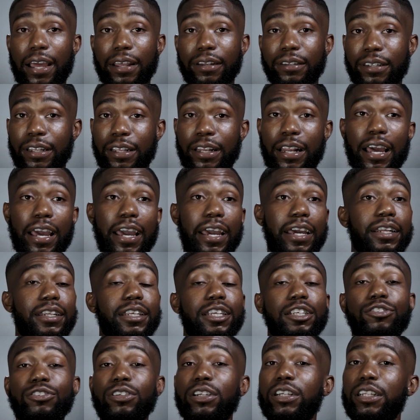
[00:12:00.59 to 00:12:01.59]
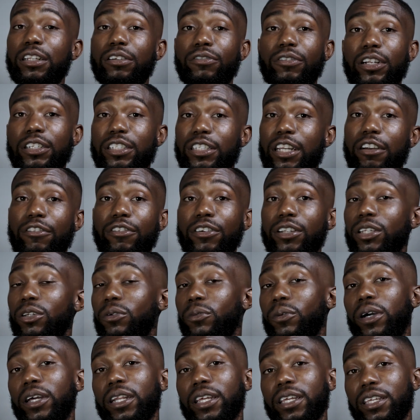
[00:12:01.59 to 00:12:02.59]
Then I had the adrenaline rush I really
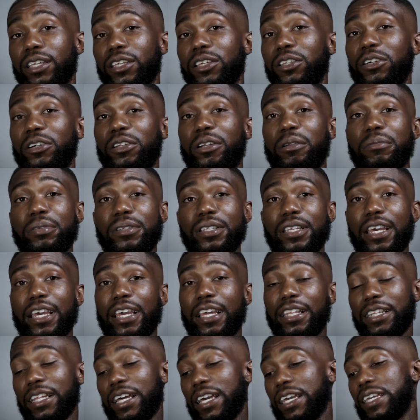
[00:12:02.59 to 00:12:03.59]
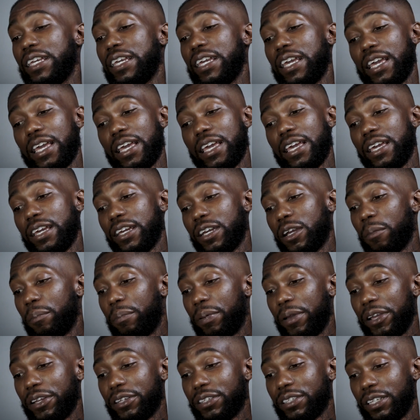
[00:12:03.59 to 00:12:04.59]
wanted. You know what I'm saying? Like
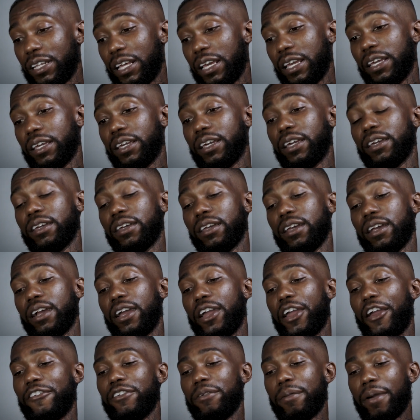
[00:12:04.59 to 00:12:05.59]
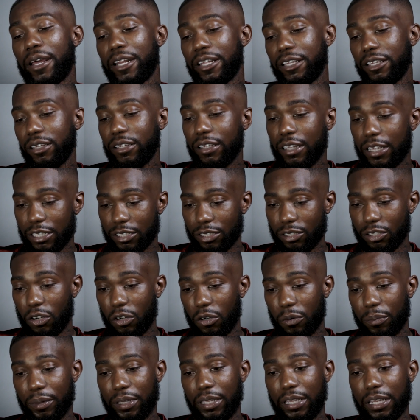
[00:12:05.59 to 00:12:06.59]
compared to like everybody had
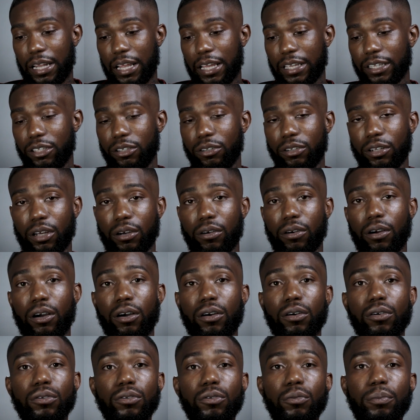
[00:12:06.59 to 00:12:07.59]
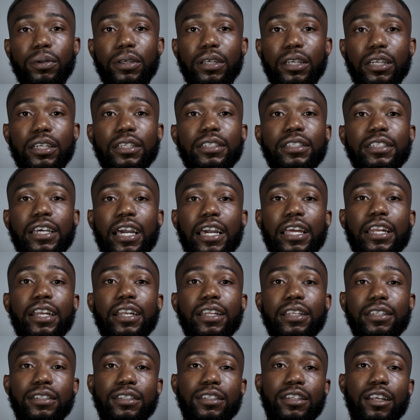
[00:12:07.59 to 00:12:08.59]
told me like you know oh you be excited
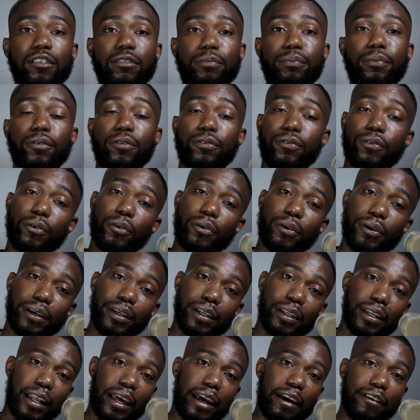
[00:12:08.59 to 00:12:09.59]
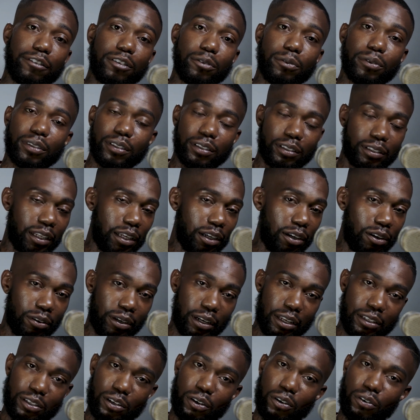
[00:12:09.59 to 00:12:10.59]
and stuff before and then afterwards just like oh
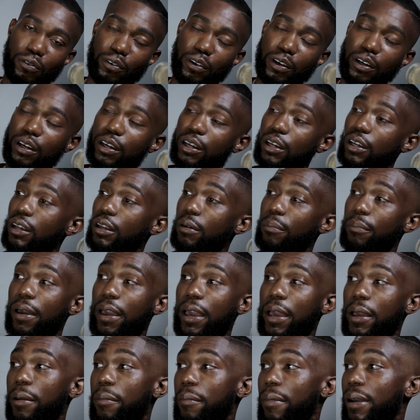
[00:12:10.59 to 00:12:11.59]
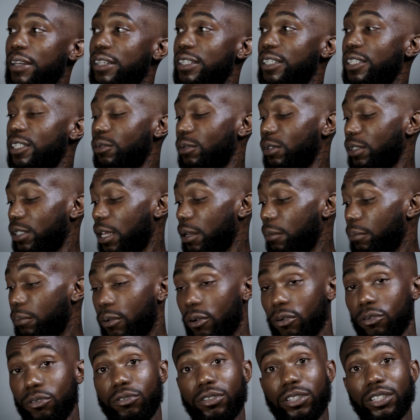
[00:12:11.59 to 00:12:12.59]
that's oh man my shit was like
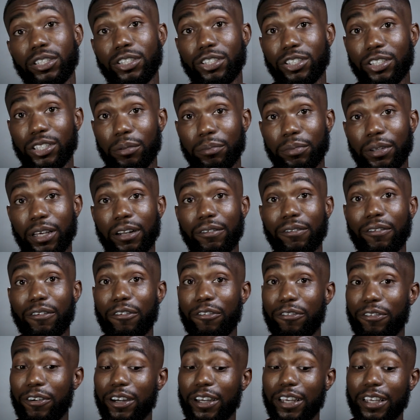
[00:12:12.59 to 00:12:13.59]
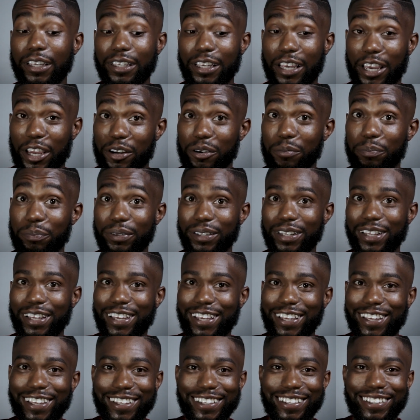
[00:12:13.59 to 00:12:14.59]
bro you just jumped out of a fucking
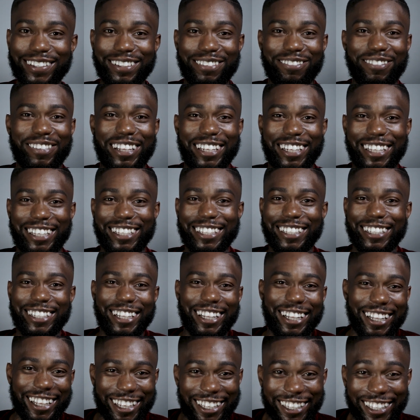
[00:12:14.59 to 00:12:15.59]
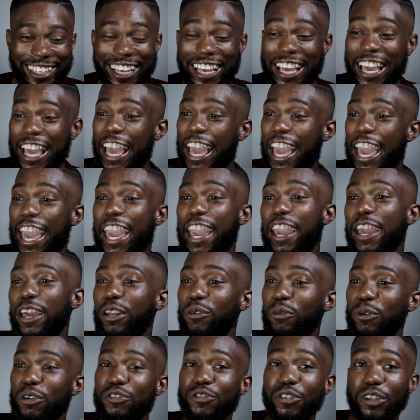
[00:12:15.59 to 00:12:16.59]
airplane my nigga like
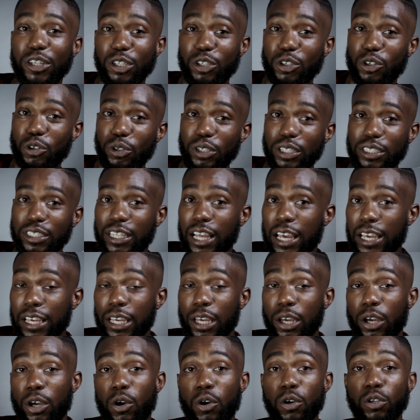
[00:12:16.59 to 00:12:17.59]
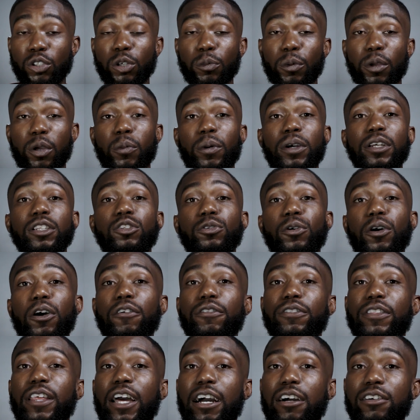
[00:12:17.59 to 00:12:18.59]
and what's really cool is like so we went
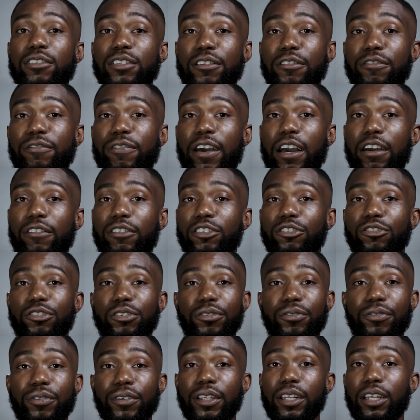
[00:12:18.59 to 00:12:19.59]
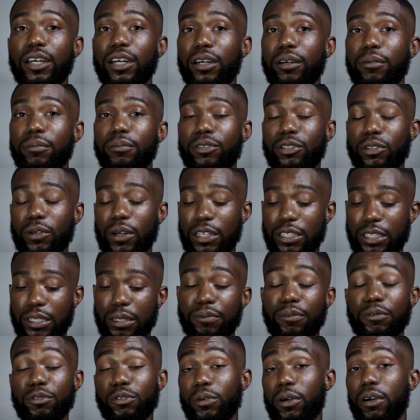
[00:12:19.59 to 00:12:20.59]
12,500 feet up so I
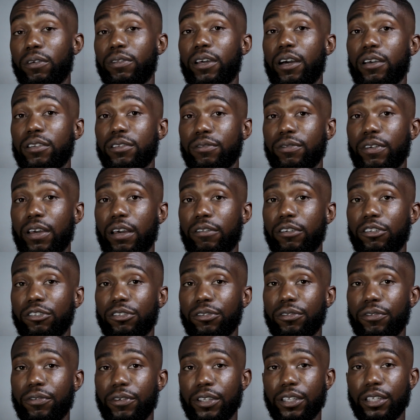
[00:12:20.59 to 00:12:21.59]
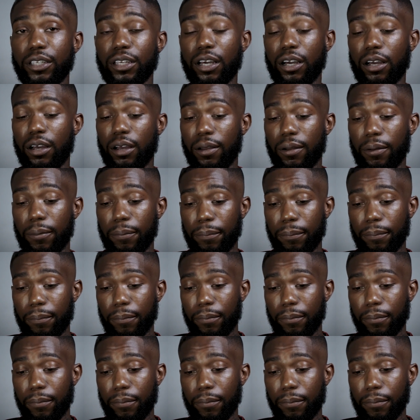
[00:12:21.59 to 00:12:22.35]
jumped from 12,500 feet um